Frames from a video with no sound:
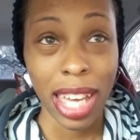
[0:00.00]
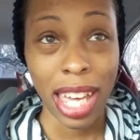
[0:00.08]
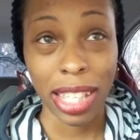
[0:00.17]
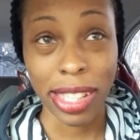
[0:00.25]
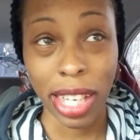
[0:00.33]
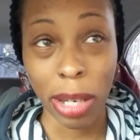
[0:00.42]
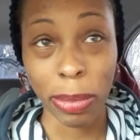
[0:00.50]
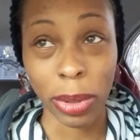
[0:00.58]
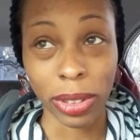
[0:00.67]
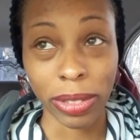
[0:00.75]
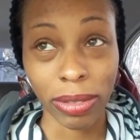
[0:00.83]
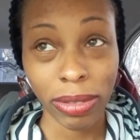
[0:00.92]

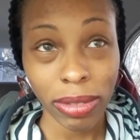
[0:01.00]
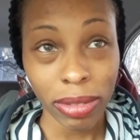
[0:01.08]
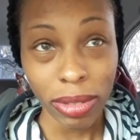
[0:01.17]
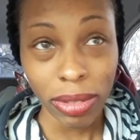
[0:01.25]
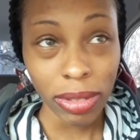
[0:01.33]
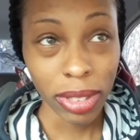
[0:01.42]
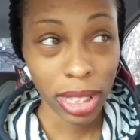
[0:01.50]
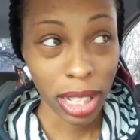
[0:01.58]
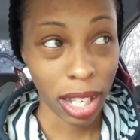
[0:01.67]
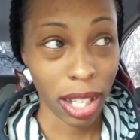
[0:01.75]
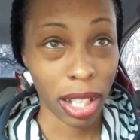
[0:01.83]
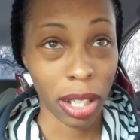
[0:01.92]
Example,
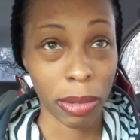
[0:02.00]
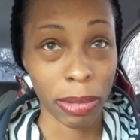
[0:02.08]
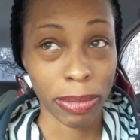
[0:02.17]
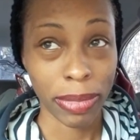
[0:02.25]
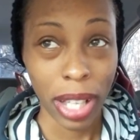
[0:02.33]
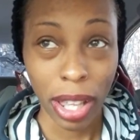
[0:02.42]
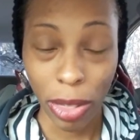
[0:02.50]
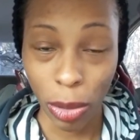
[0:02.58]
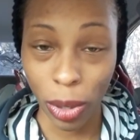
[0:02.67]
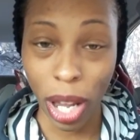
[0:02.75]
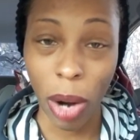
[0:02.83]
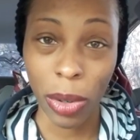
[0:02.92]

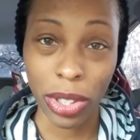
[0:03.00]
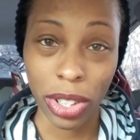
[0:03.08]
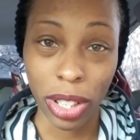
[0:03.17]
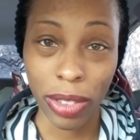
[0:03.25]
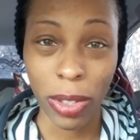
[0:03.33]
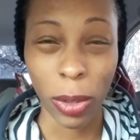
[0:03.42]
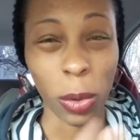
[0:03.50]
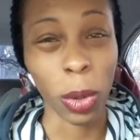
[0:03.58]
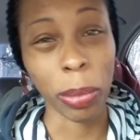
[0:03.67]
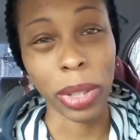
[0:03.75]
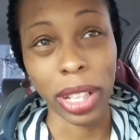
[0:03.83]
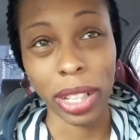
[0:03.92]
3-hour shifts are
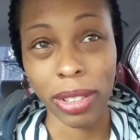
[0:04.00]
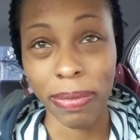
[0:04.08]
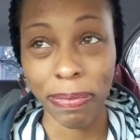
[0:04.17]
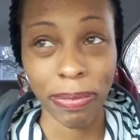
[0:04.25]
normally